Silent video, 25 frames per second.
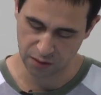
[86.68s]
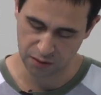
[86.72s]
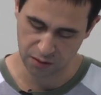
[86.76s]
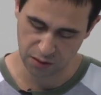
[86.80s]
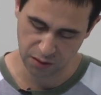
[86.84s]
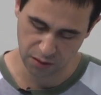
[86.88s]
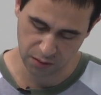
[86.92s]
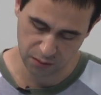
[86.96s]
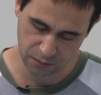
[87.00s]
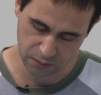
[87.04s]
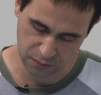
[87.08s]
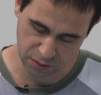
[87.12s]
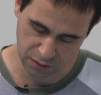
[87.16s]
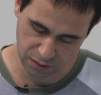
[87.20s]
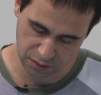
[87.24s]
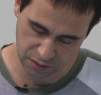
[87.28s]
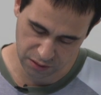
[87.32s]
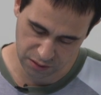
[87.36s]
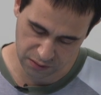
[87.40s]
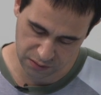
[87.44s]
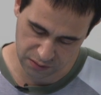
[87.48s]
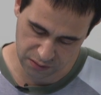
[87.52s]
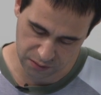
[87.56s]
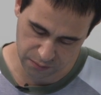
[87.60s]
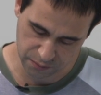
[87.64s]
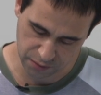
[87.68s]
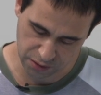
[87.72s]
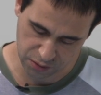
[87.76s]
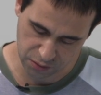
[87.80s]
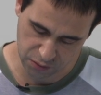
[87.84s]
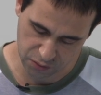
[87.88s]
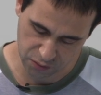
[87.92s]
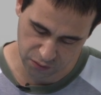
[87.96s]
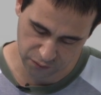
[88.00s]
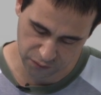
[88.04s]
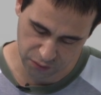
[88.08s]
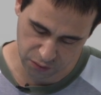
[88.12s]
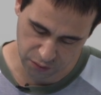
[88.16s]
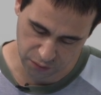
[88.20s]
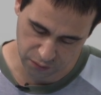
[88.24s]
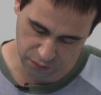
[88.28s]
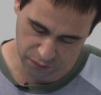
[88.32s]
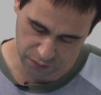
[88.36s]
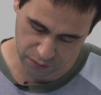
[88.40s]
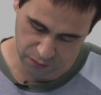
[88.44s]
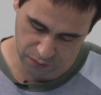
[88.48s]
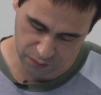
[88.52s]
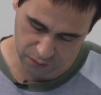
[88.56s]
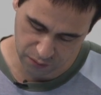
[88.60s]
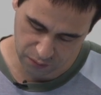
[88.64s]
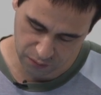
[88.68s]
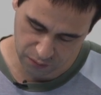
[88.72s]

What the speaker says: And here RE is the radius of the Earth.